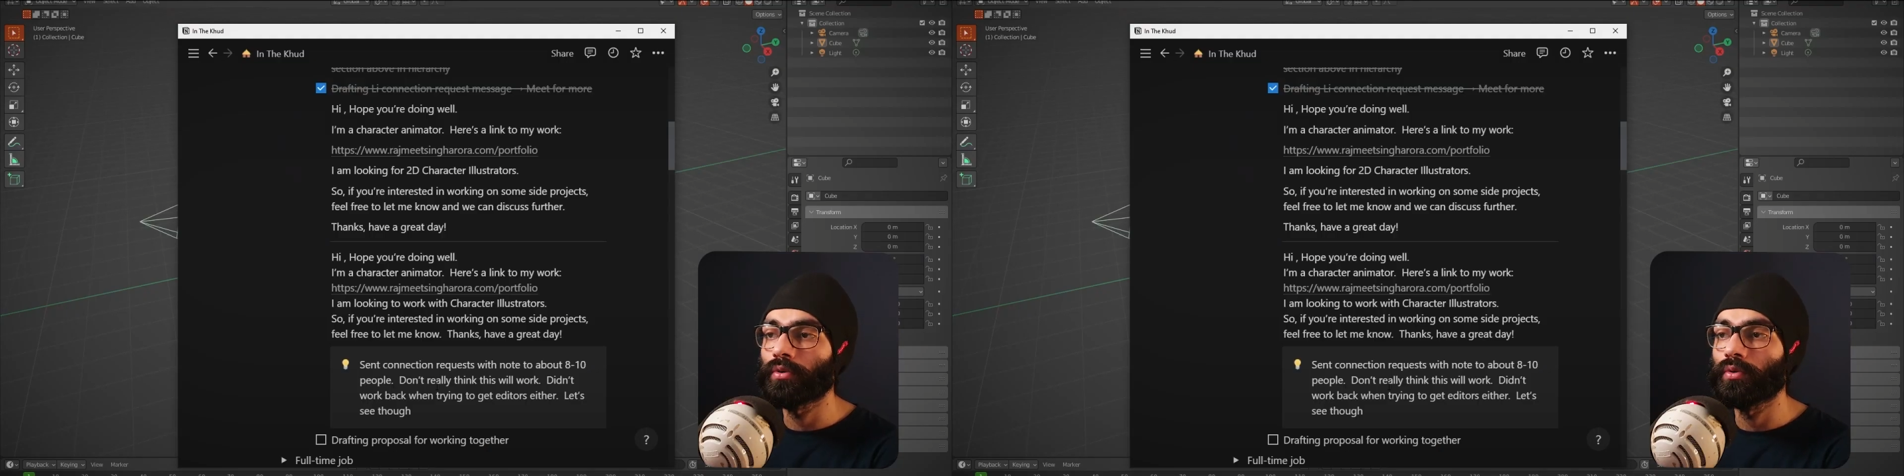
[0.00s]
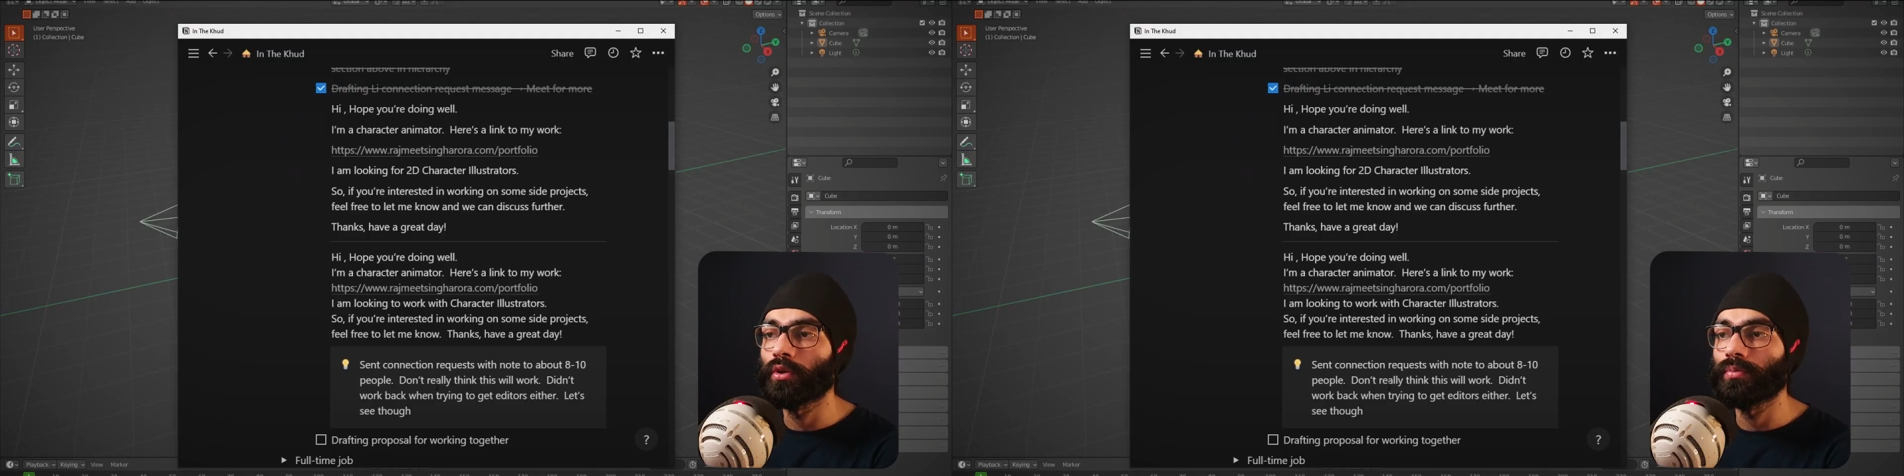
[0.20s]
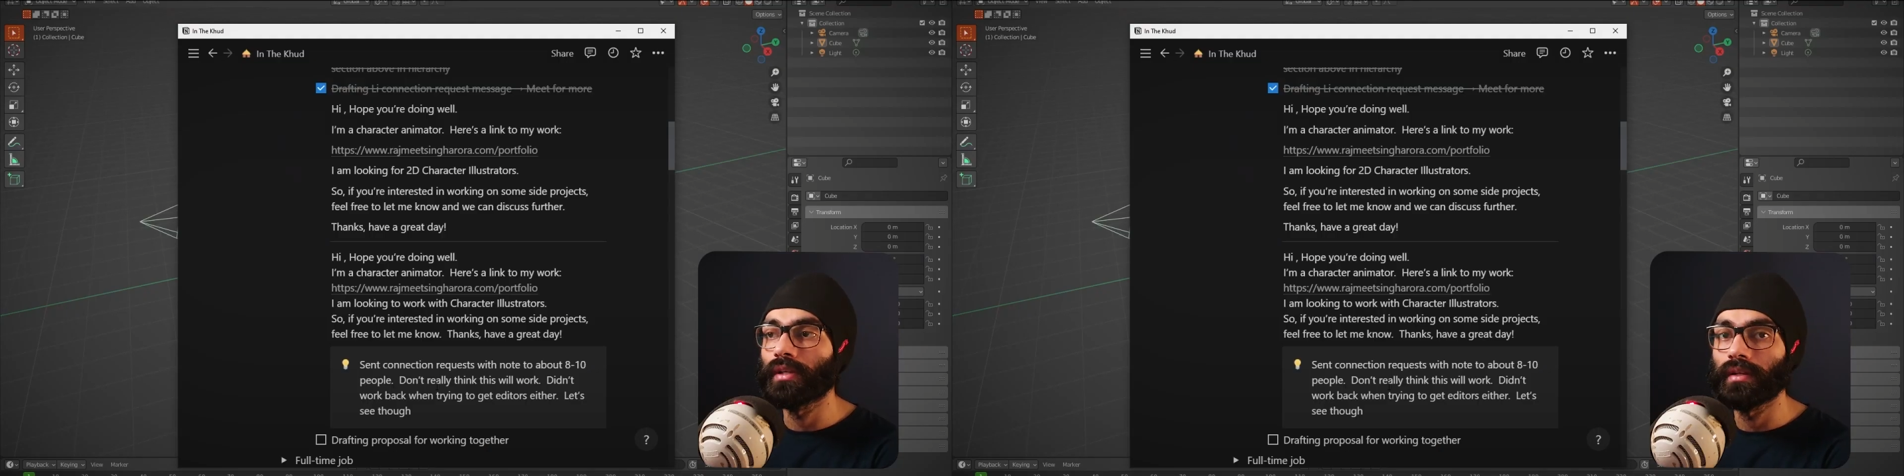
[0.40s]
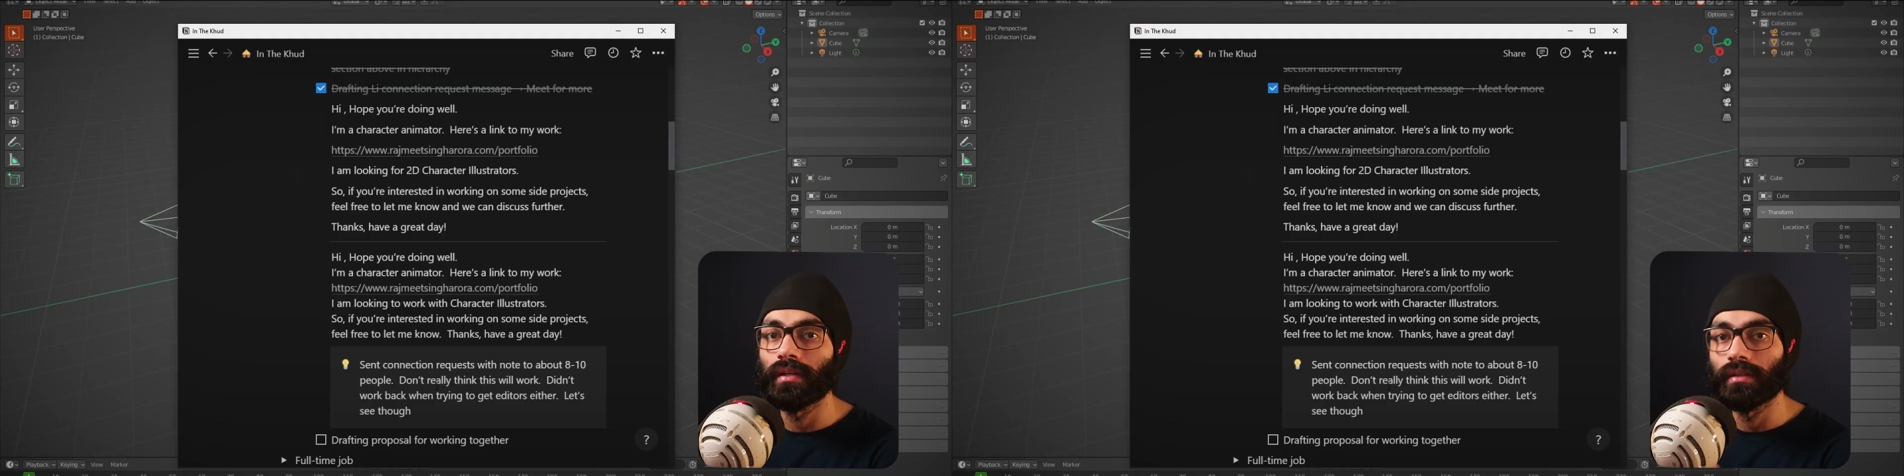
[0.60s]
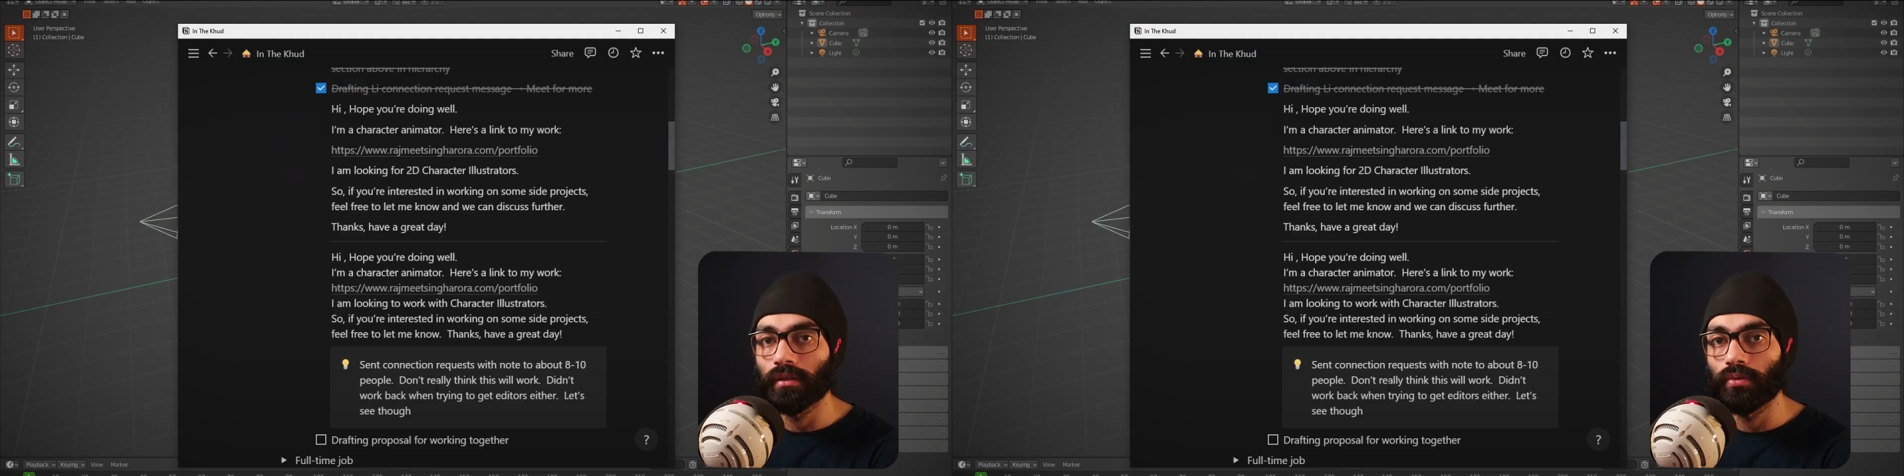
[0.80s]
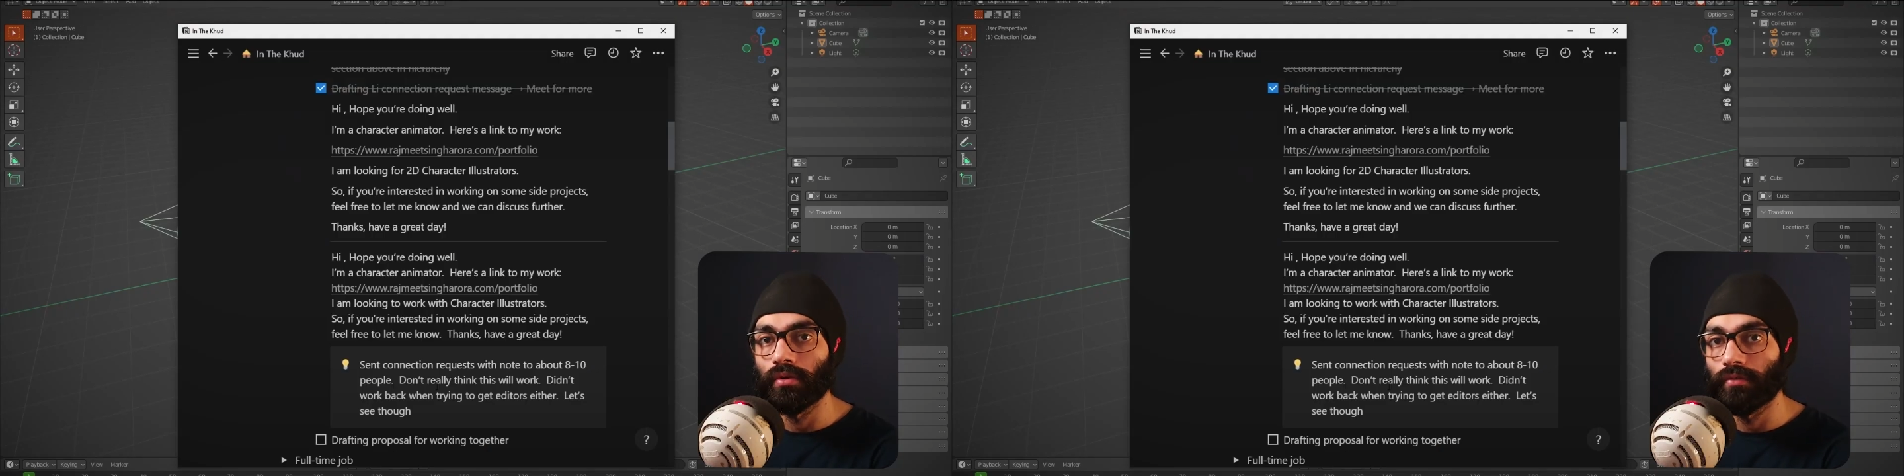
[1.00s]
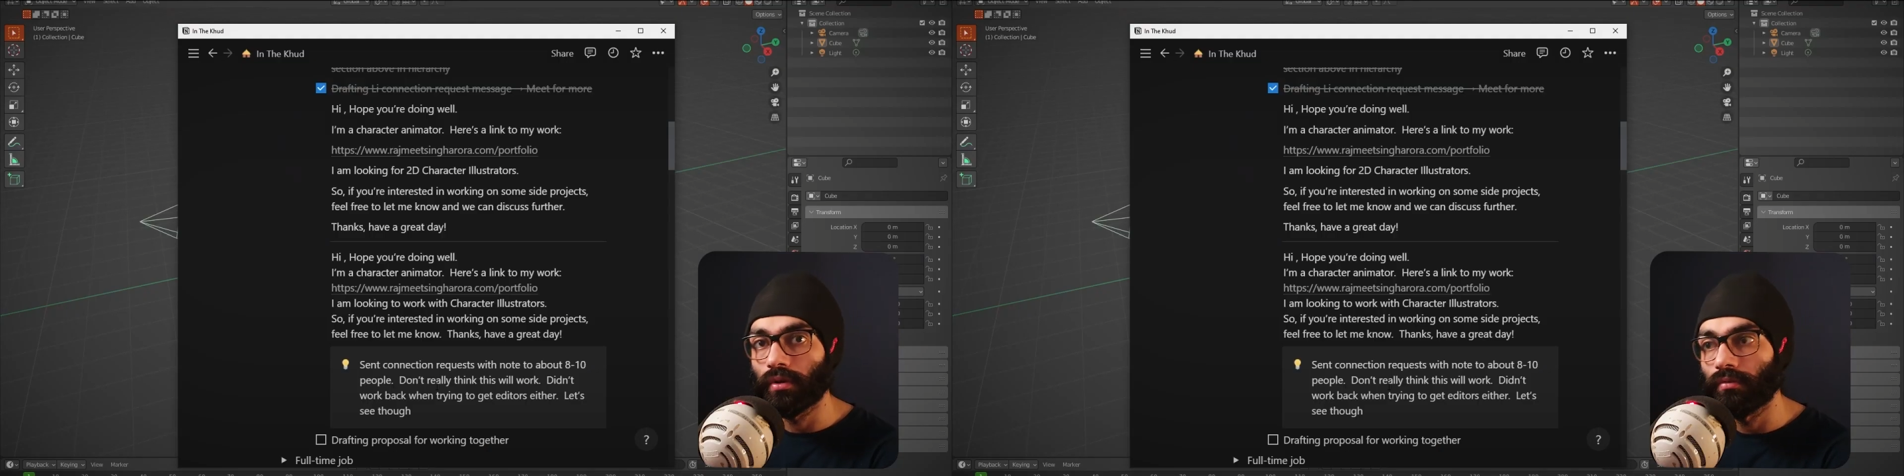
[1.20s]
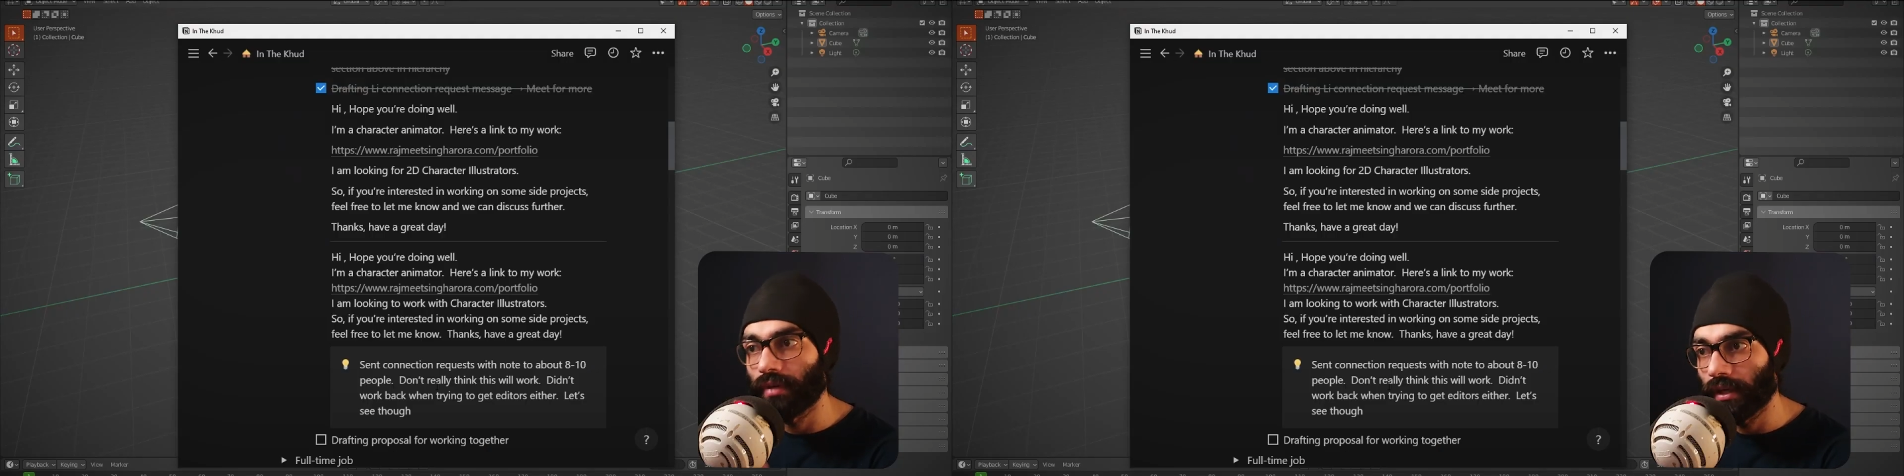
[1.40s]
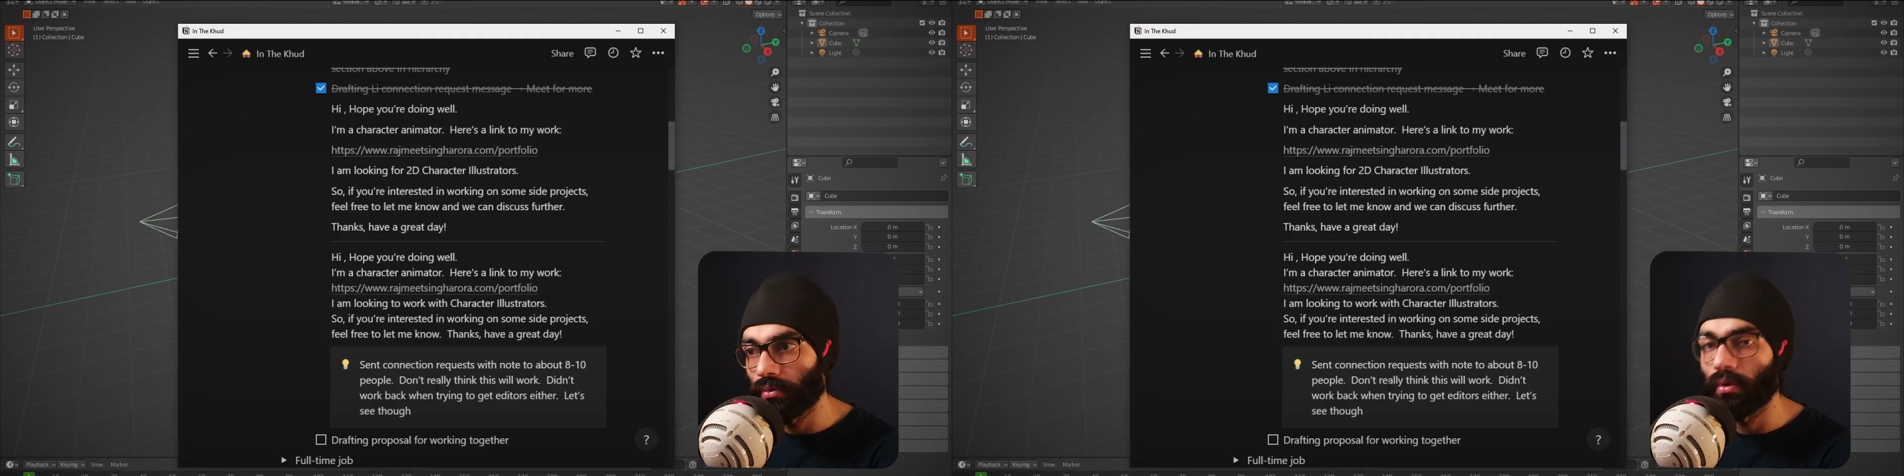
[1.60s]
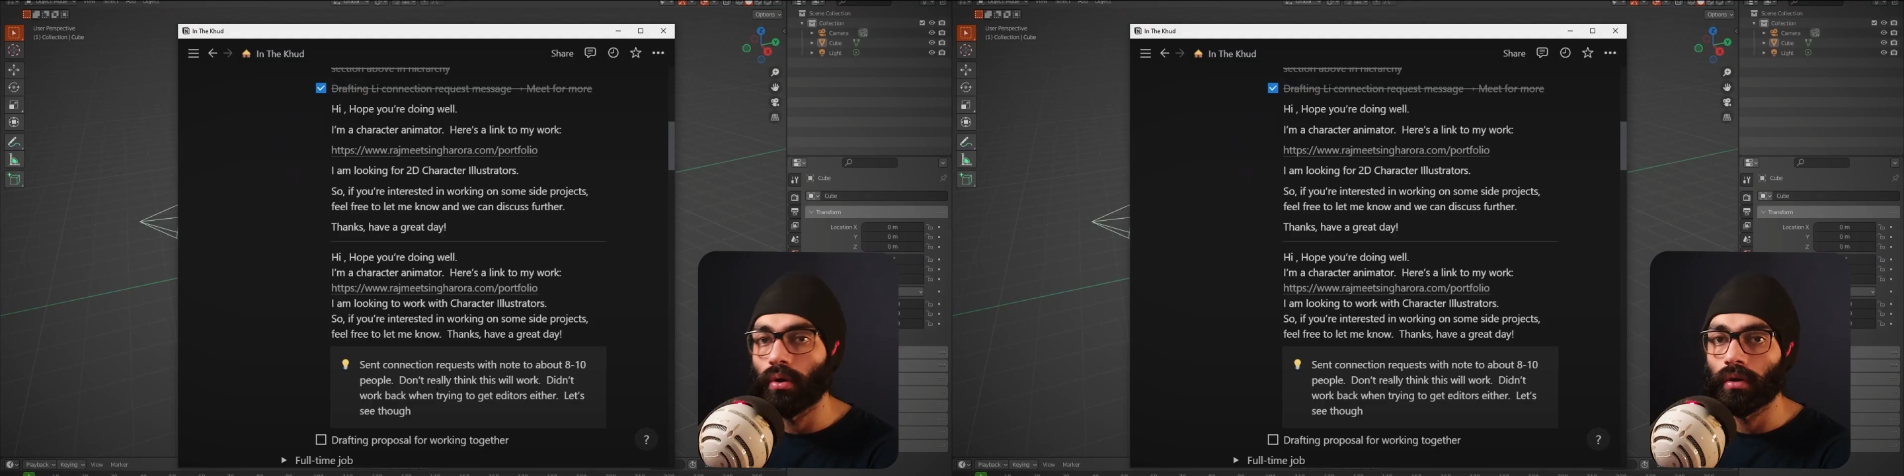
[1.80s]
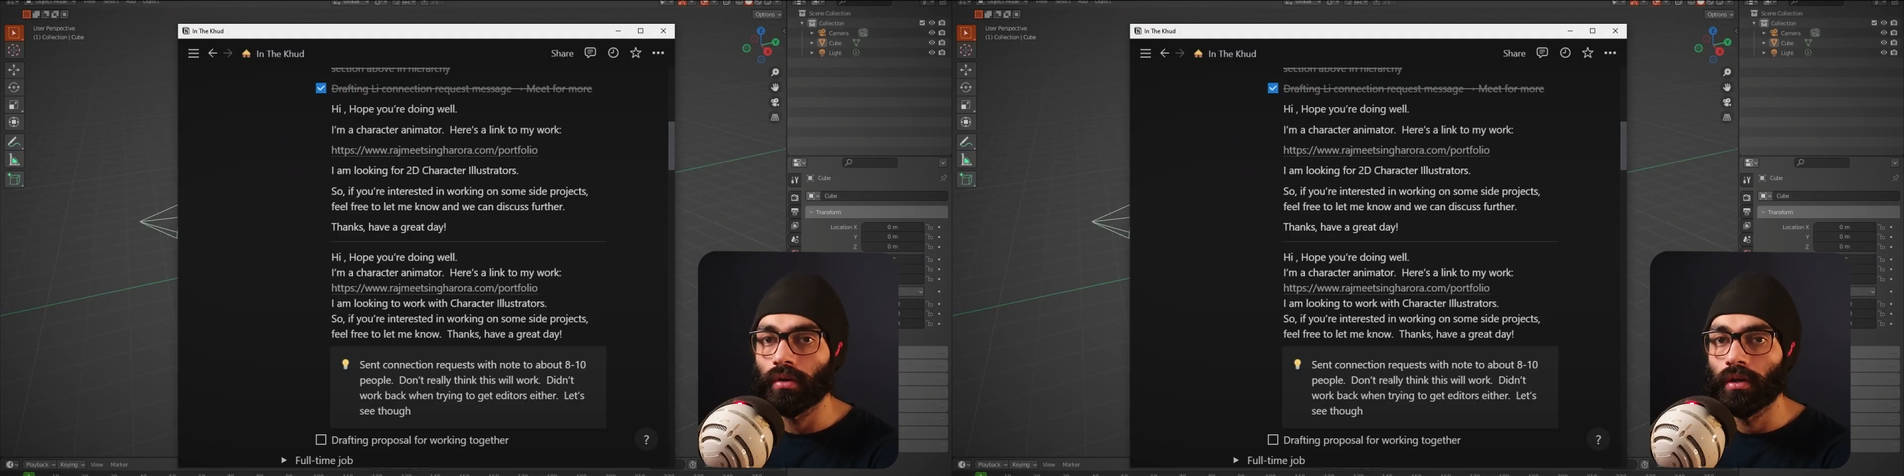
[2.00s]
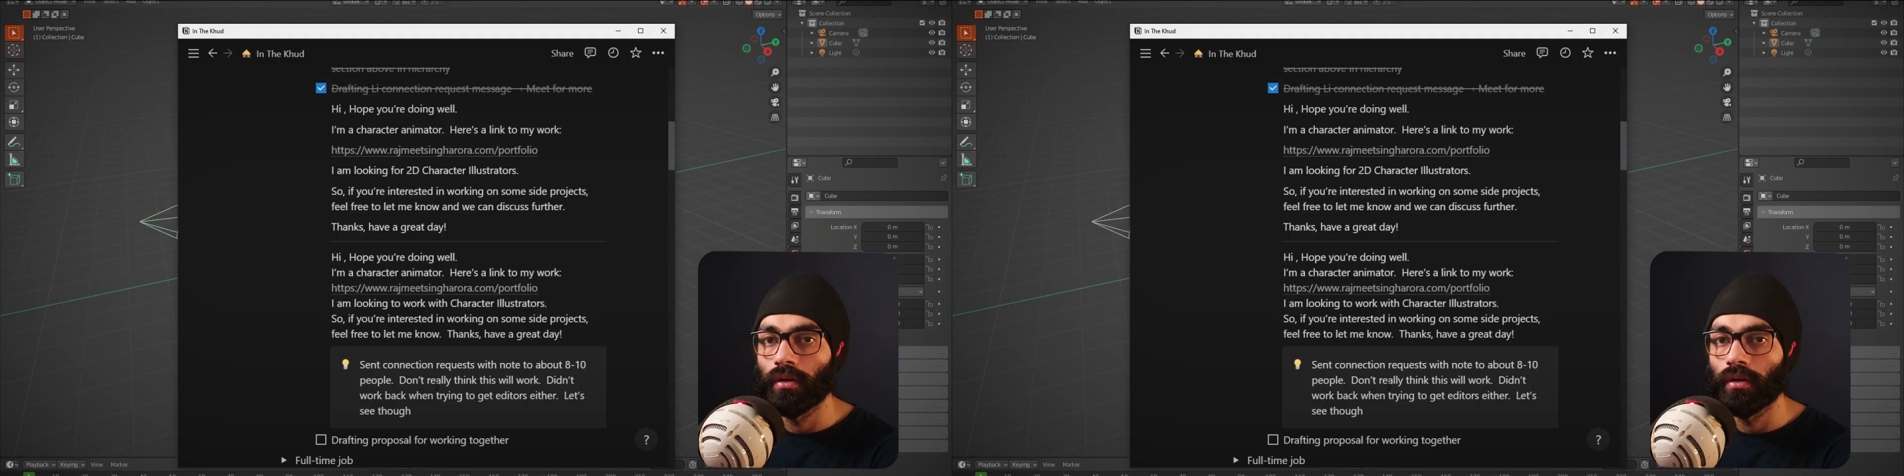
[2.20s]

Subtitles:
YouTube treated inthekhud for way too long,